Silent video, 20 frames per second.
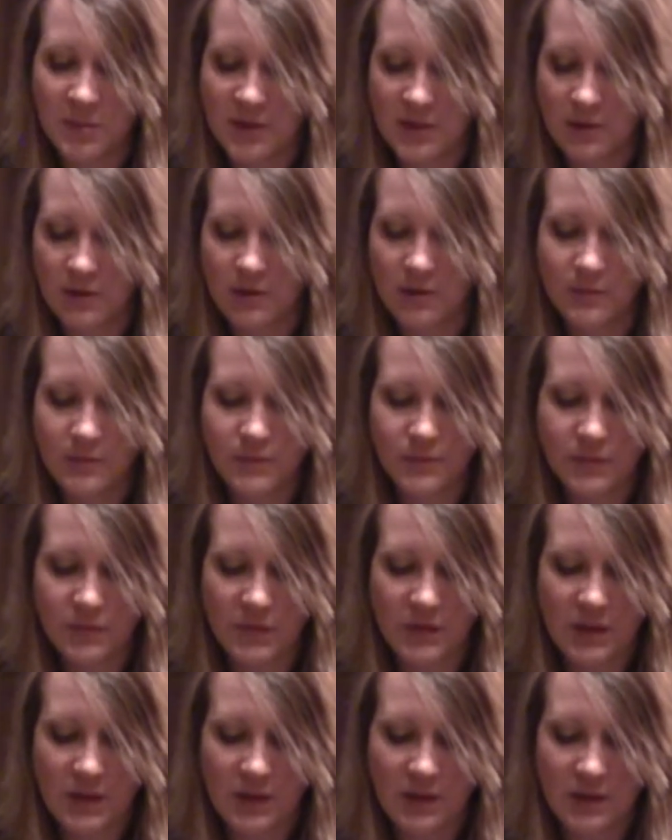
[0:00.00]
here
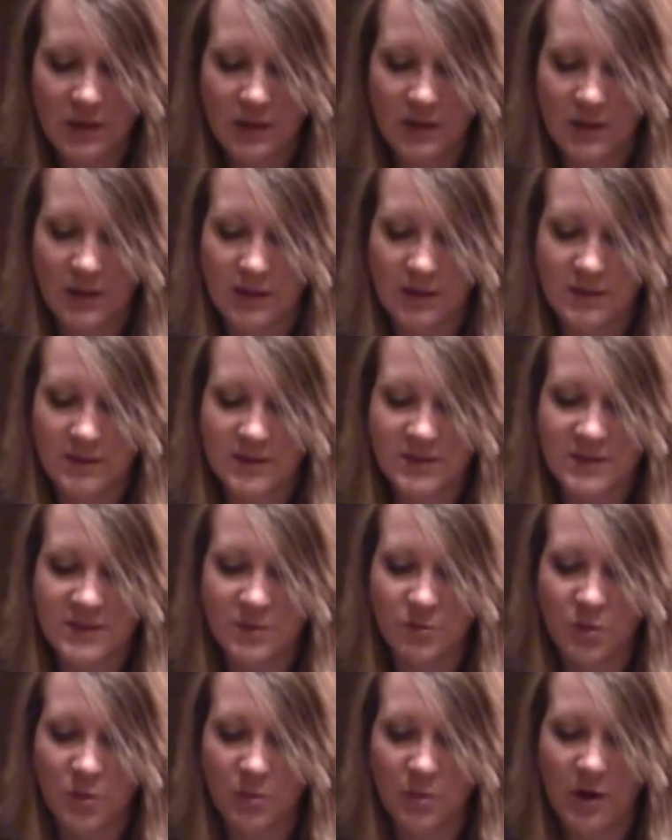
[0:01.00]
in this
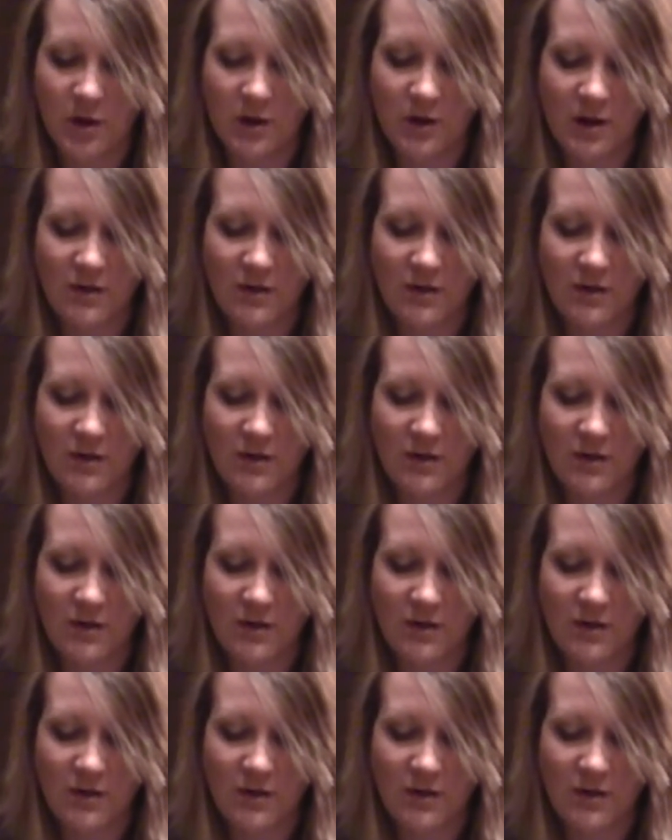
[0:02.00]
zipper part.